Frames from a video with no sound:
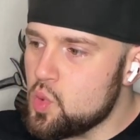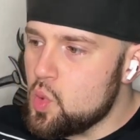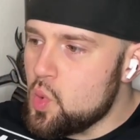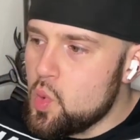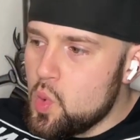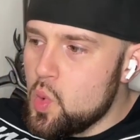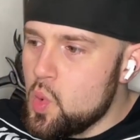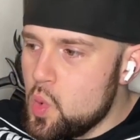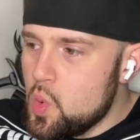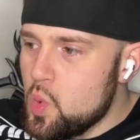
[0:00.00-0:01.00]

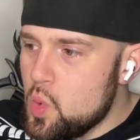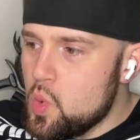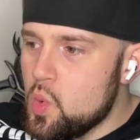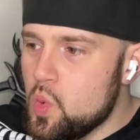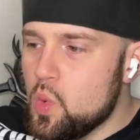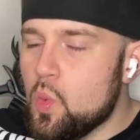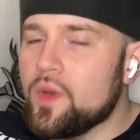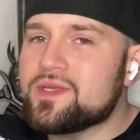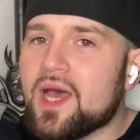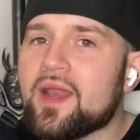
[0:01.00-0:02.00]
Ooh,
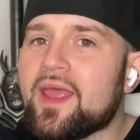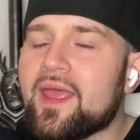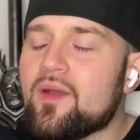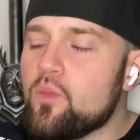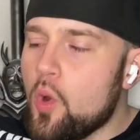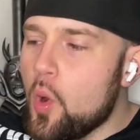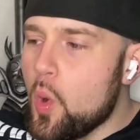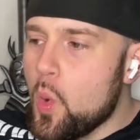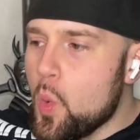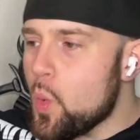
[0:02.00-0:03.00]
we done it!
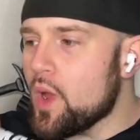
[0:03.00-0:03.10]
Woohoo!